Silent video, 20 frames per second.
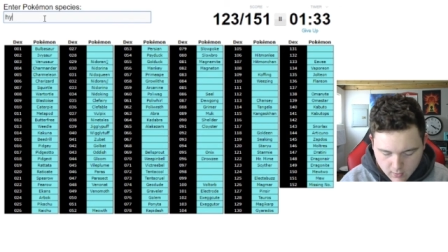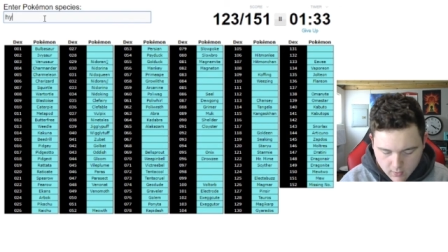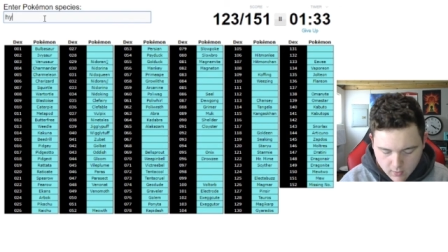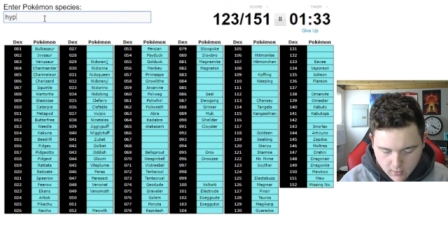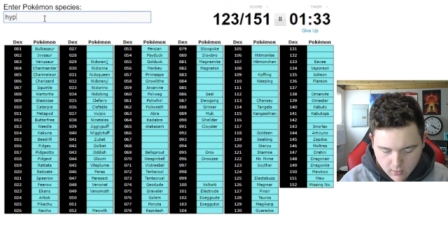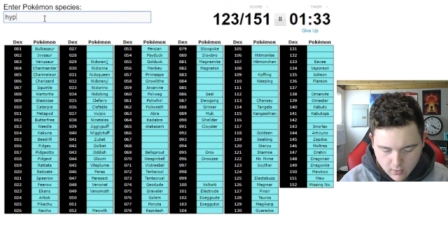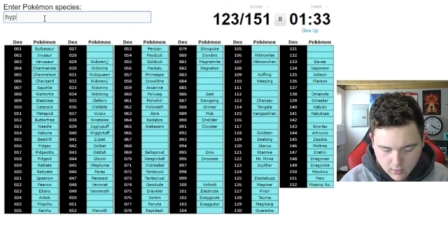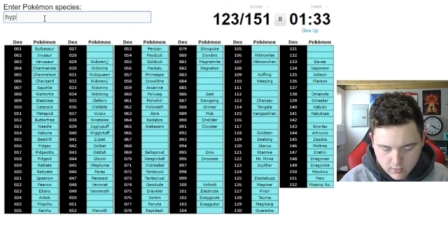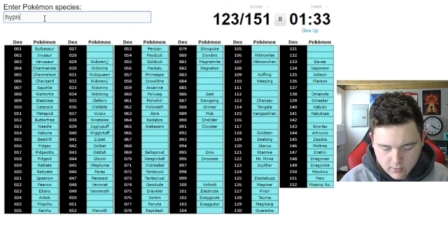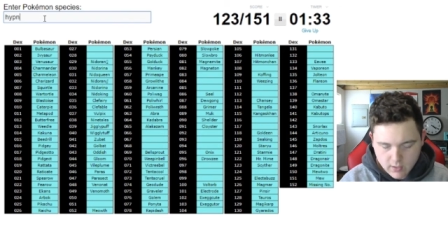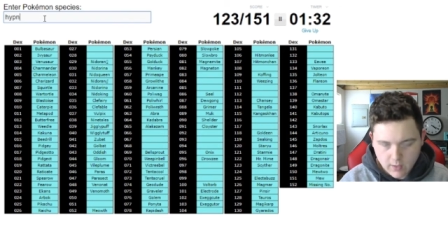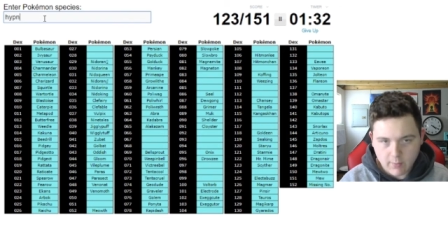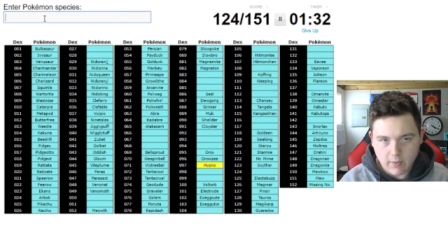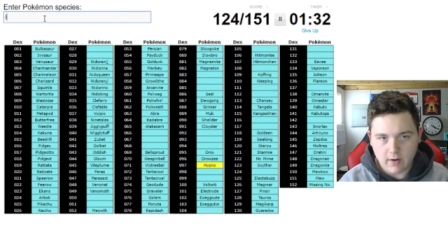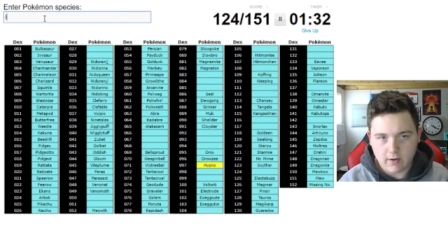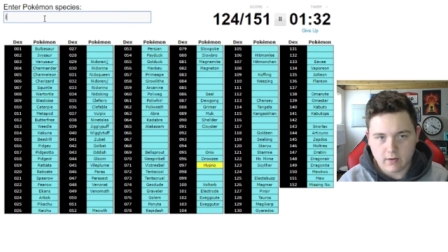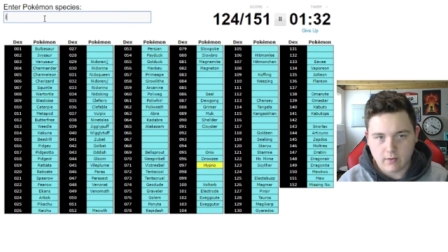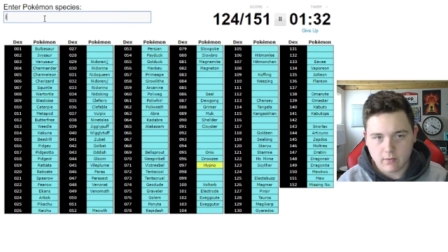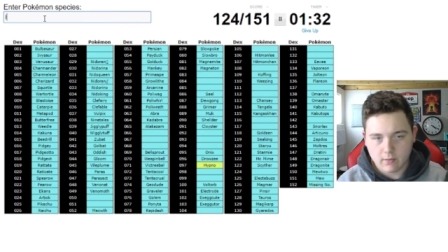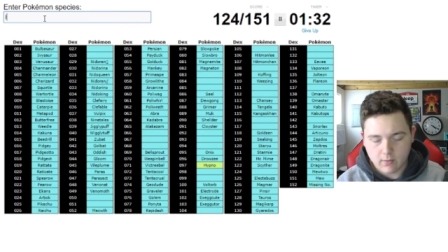Oh, come
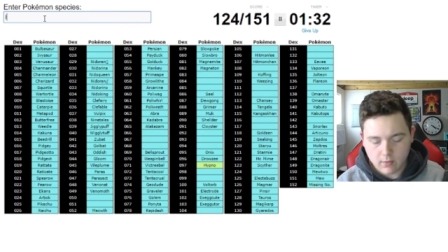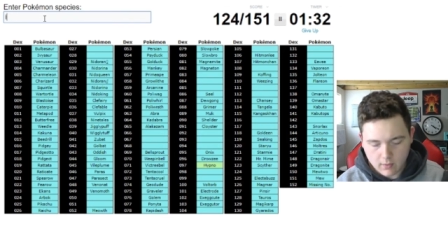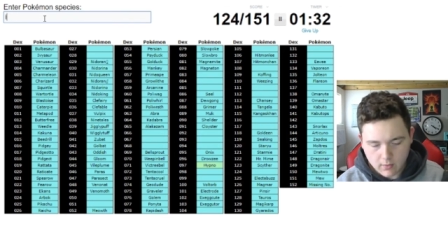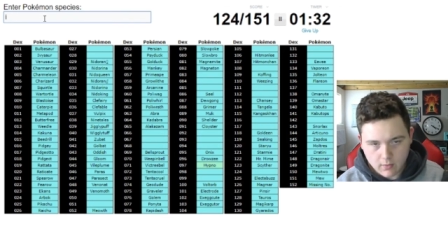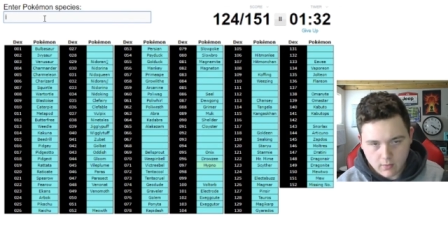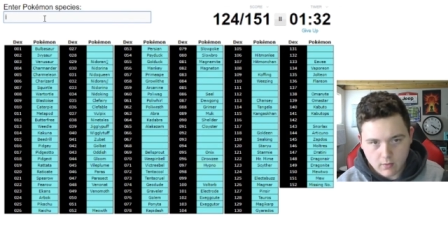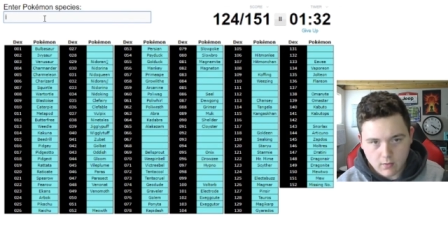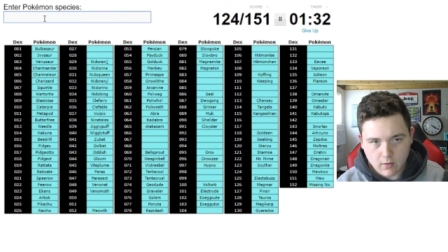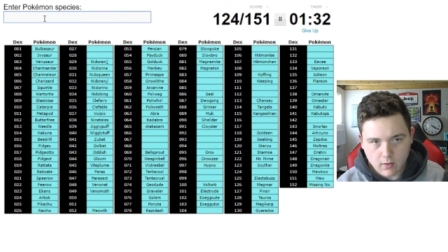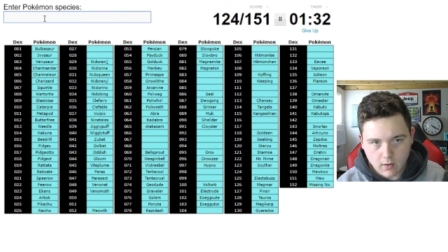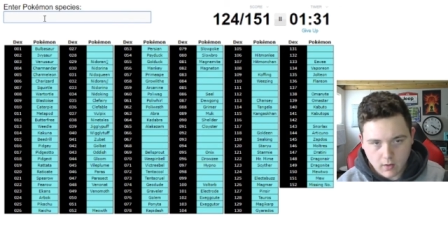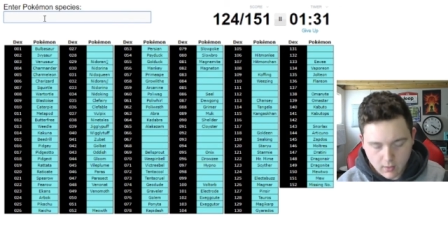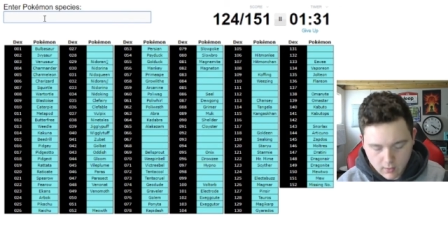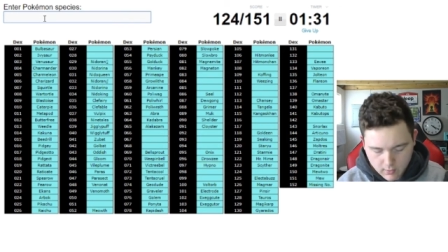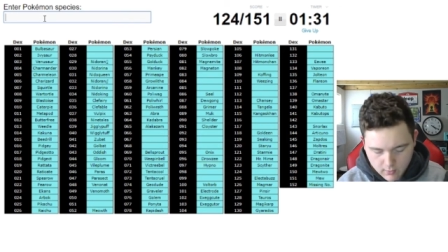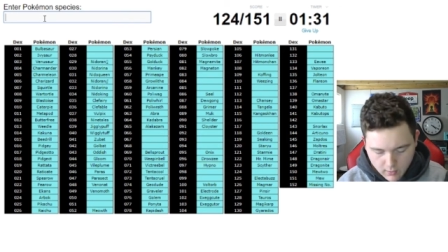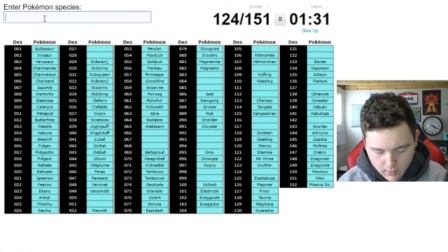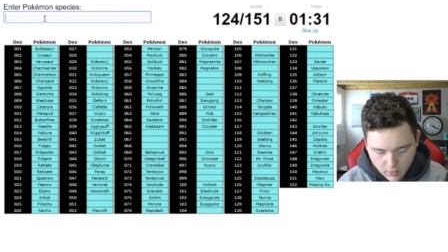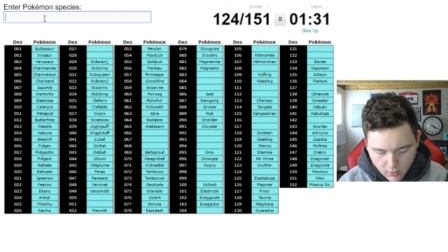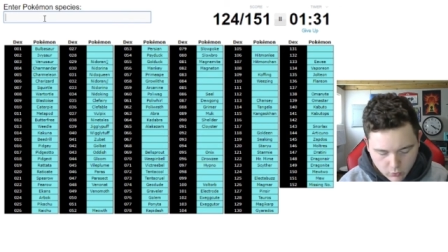on.
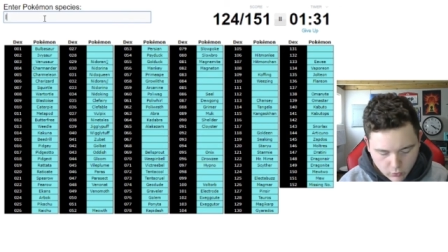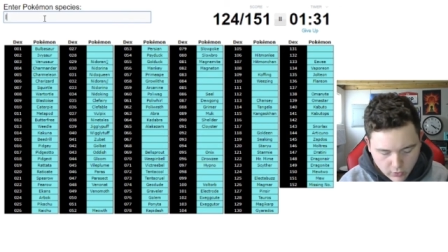Oh,